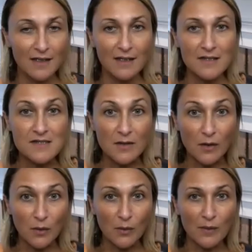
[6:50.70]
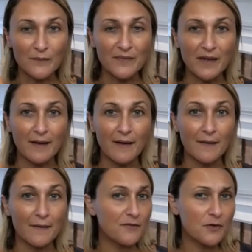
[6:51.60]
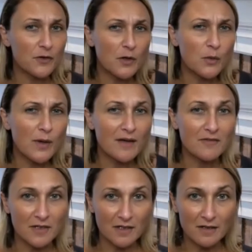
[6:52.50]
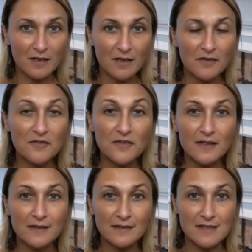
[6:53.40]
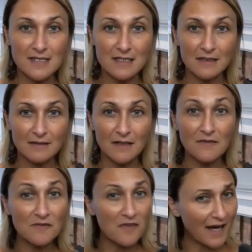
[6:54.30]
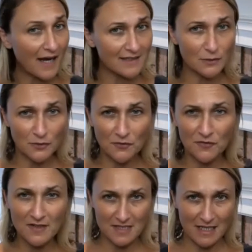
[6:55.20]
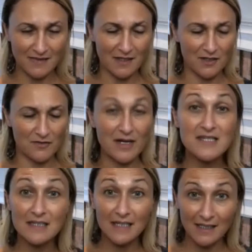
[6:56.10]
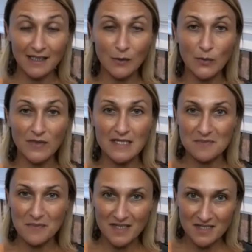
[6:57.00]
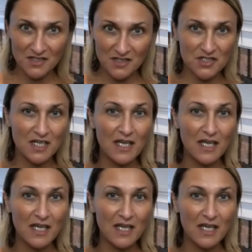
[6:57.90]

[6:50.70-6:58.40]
So for whoever feels invited or feels like they are resonating with this message,